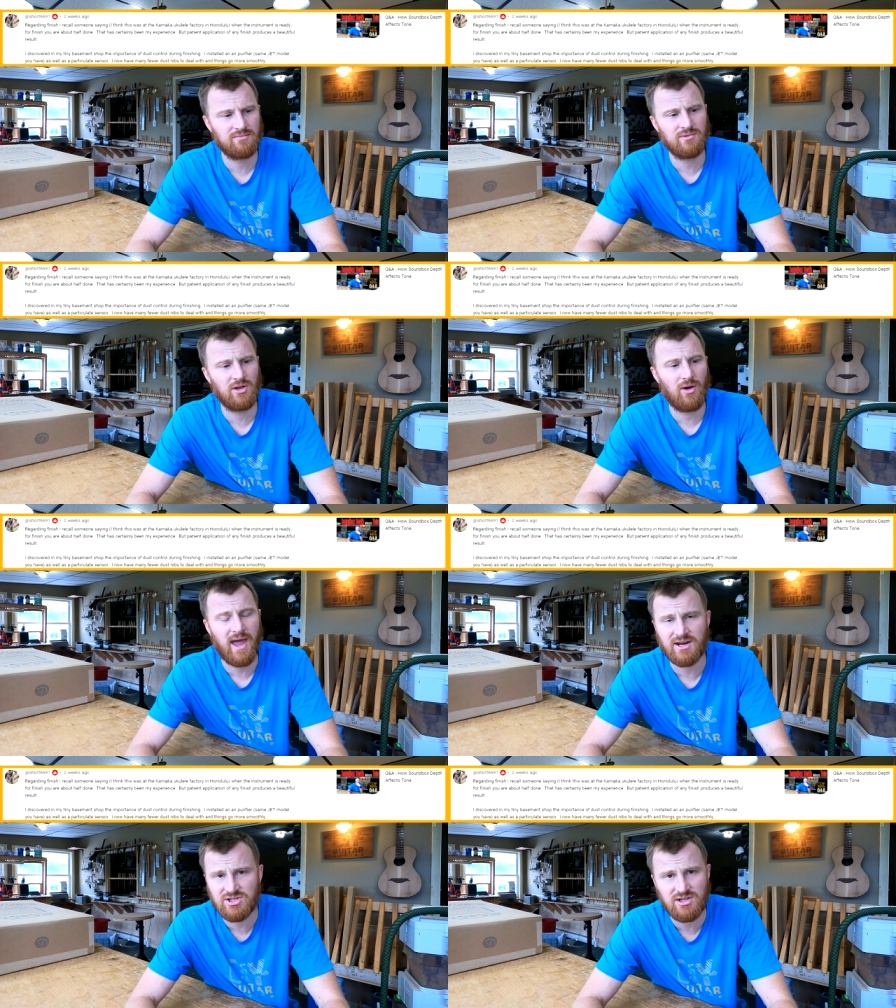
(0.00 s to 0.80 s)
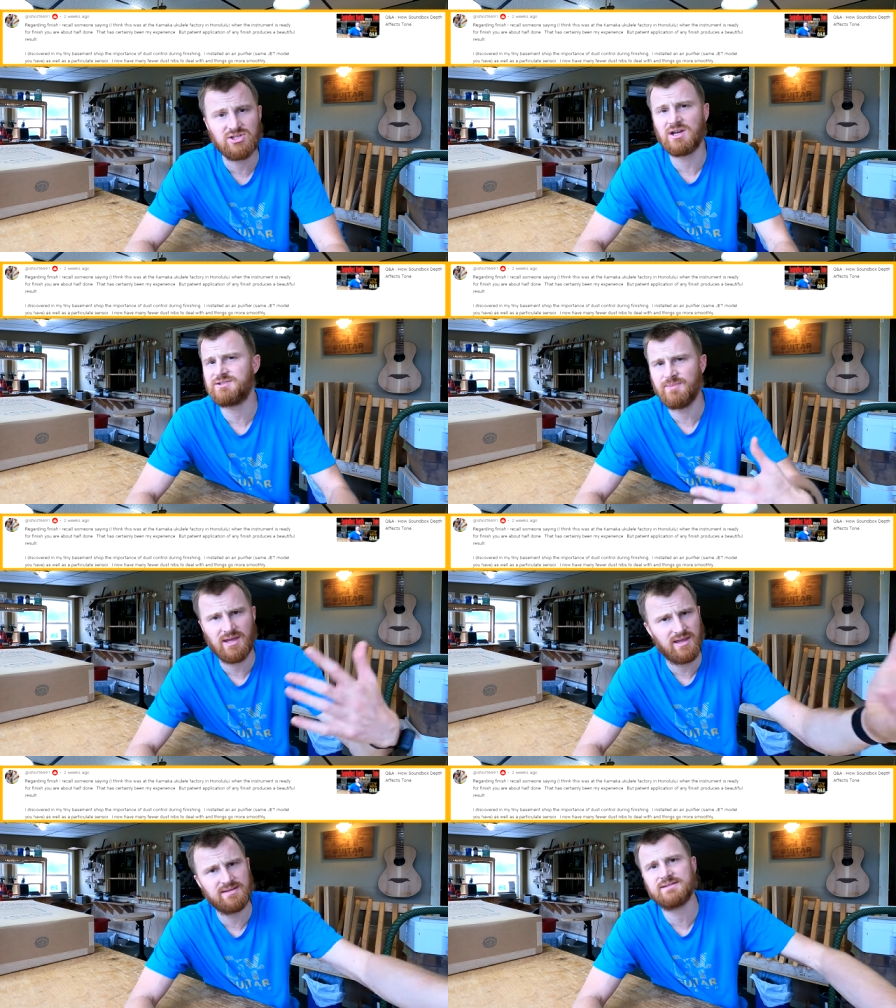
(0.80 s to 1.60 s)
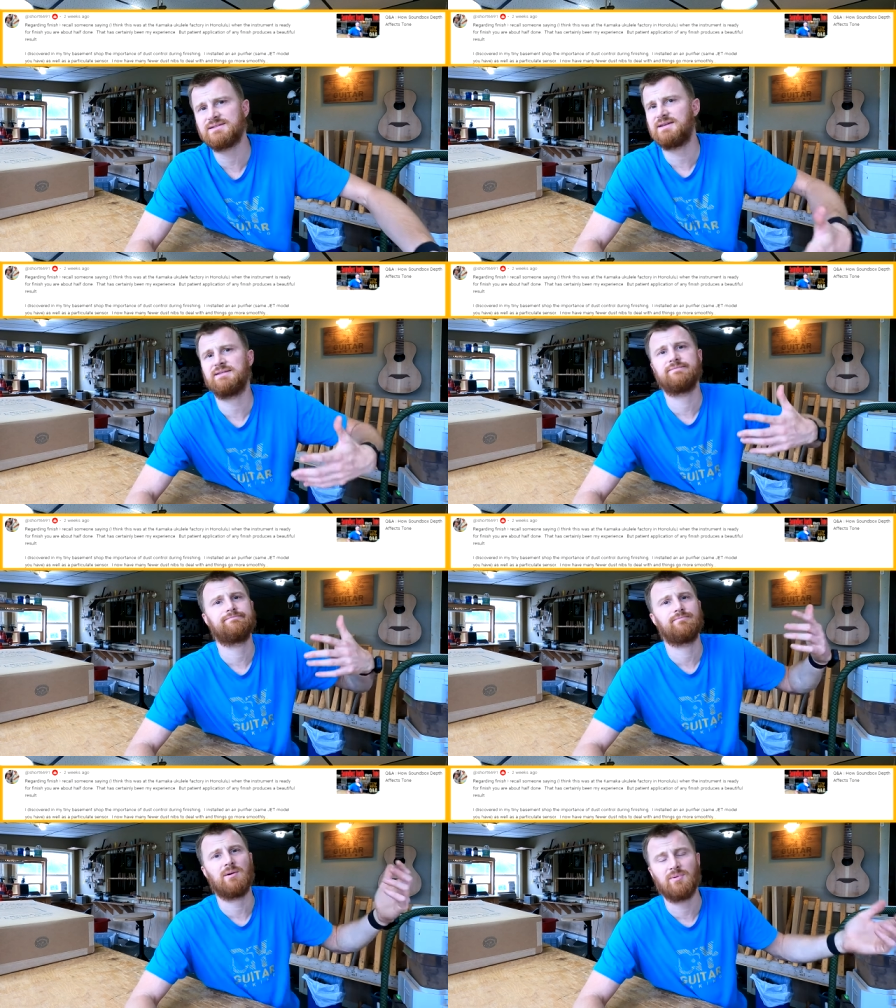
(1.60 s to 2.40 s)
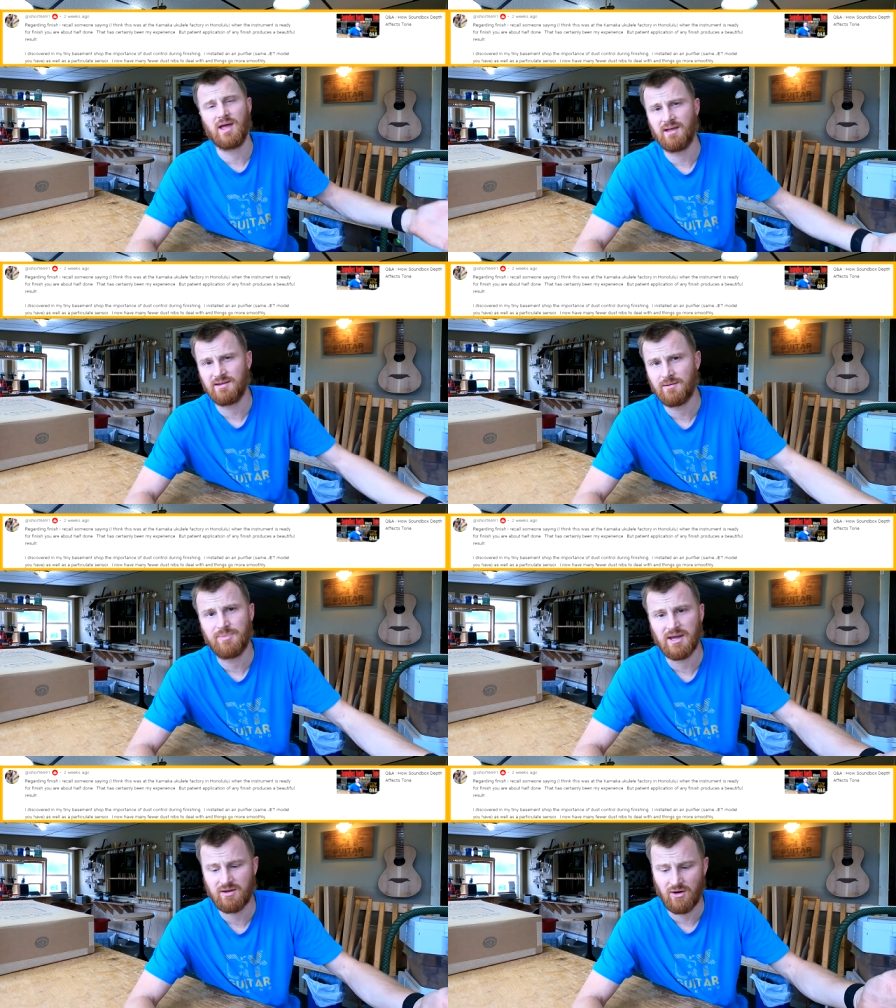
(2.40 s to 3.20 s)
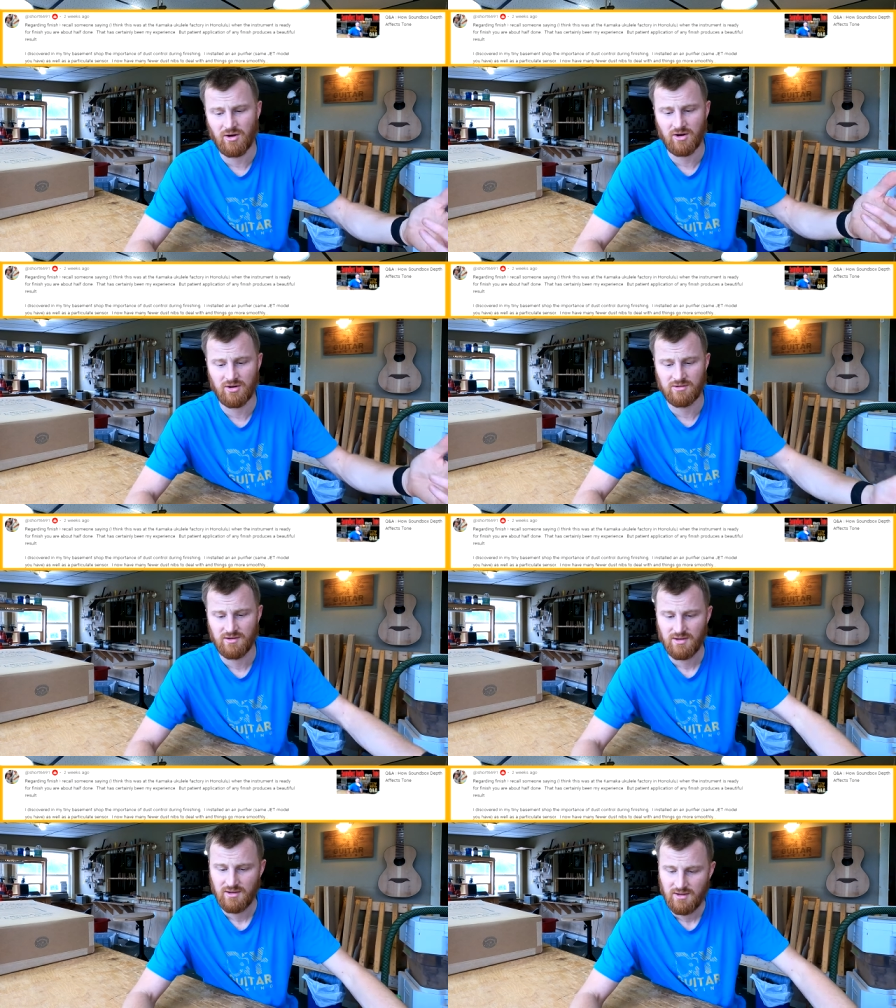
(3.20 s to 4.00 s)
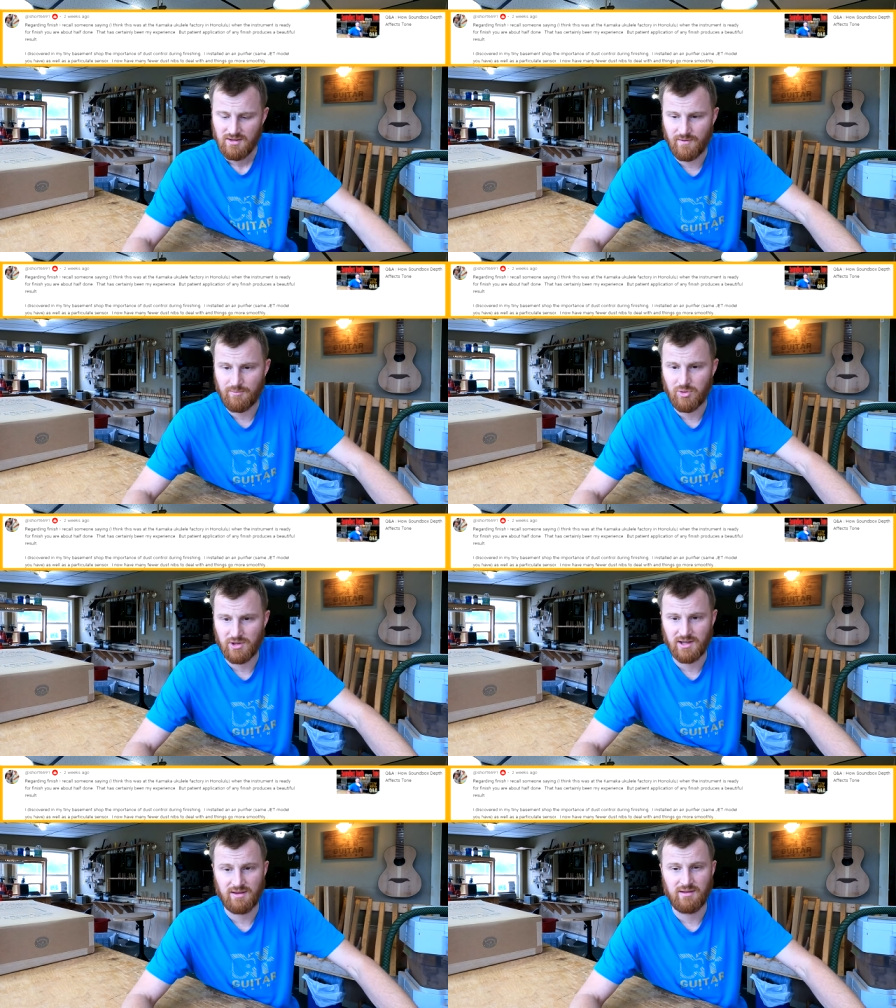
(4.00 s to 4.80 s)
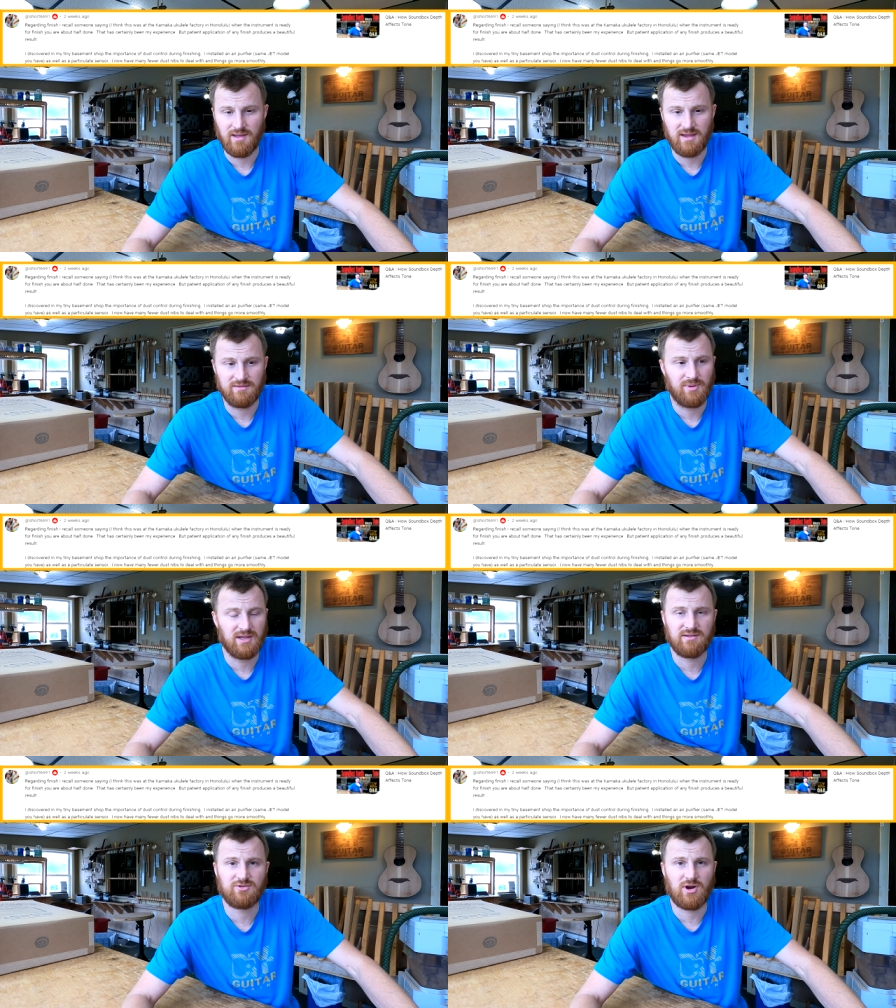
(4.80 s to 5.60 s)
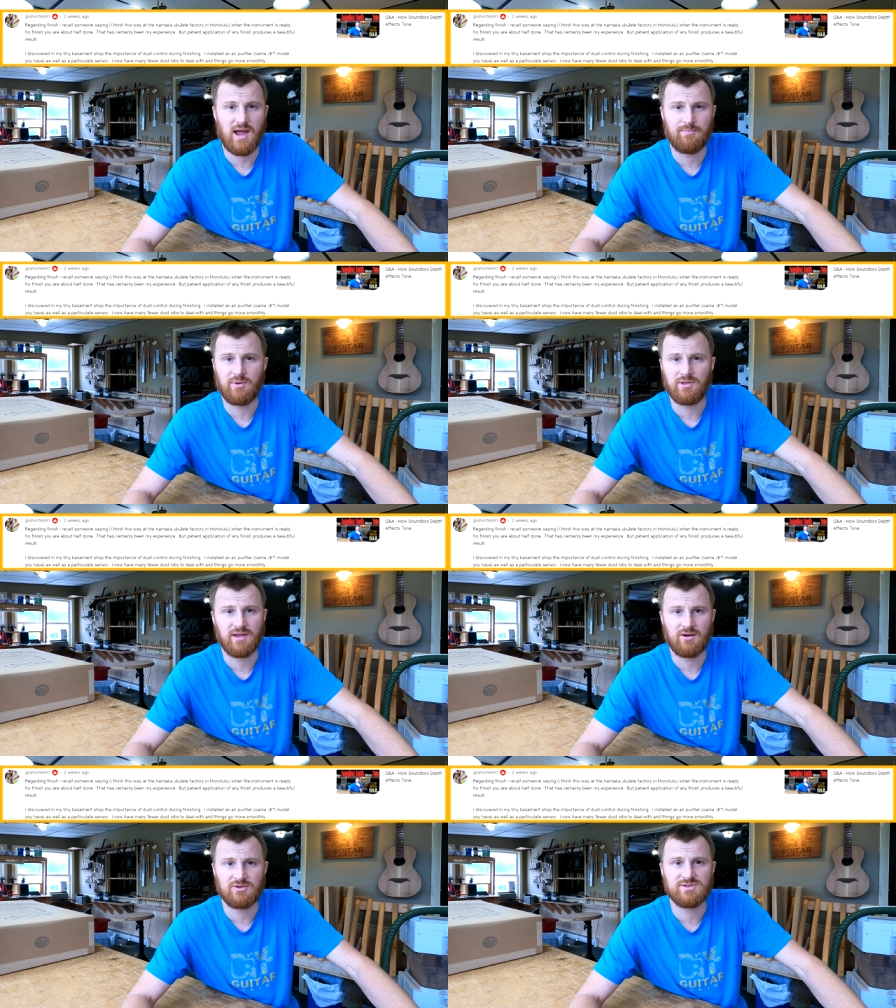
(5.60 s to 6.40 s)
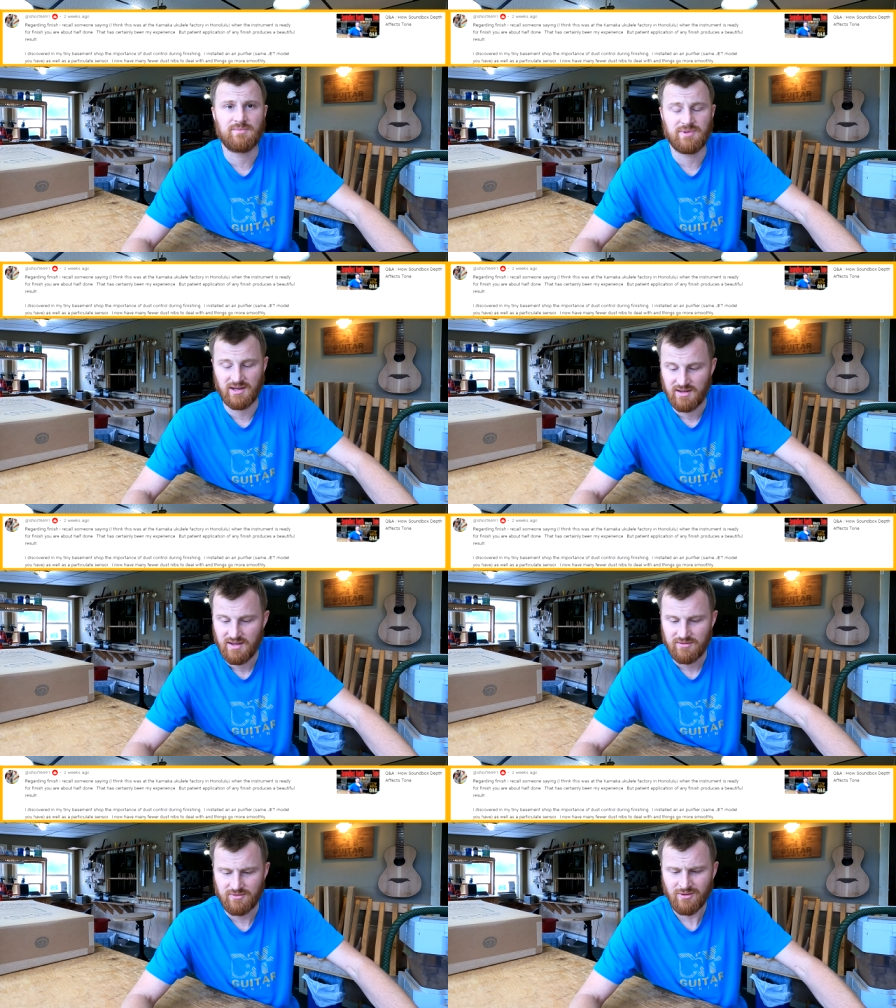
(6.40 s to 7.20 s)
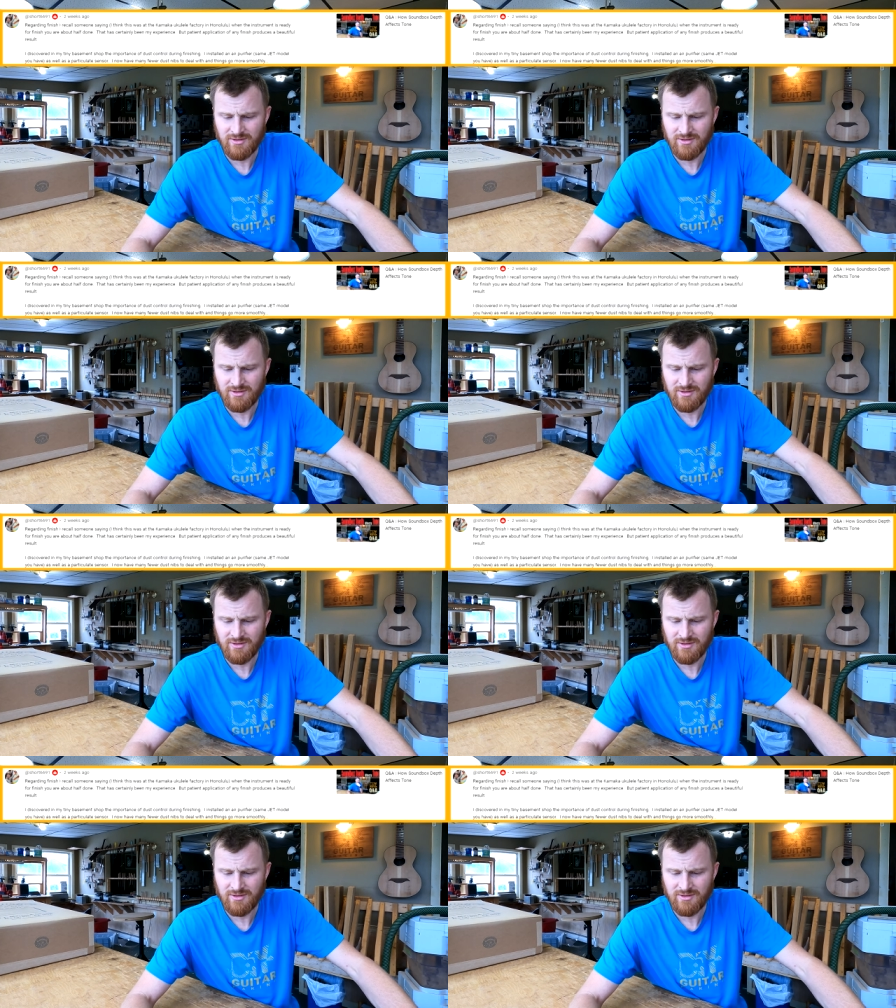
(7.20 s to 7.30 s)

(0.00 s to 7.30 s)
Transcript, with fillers: you know, action adjustments and adding a pick guard. If I'm putting an end pin strap on there or something, there's